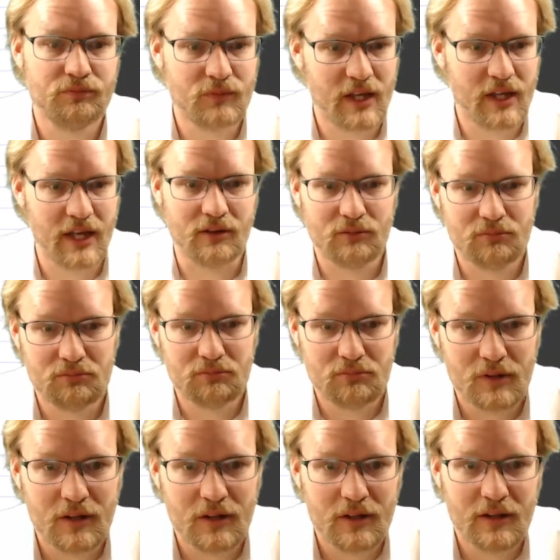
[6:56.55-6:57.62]
Okay,
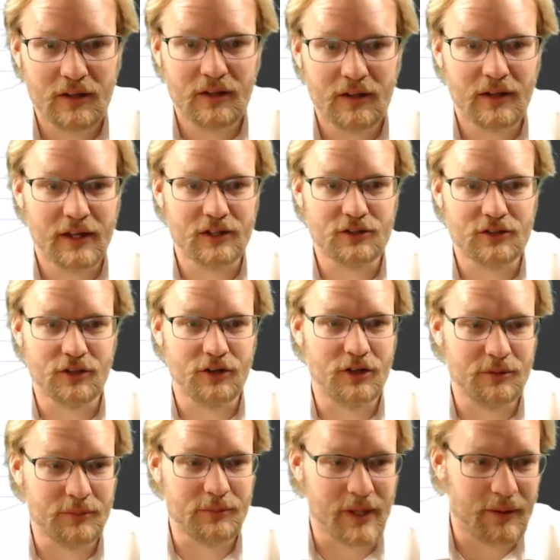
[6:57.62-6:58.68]
into the
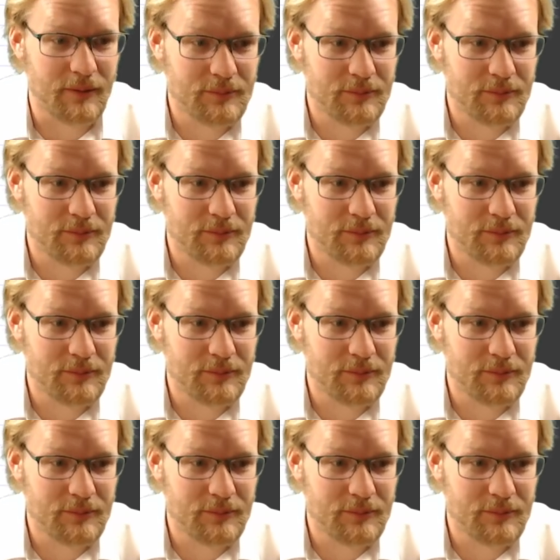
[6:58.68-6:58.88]
rhythm here.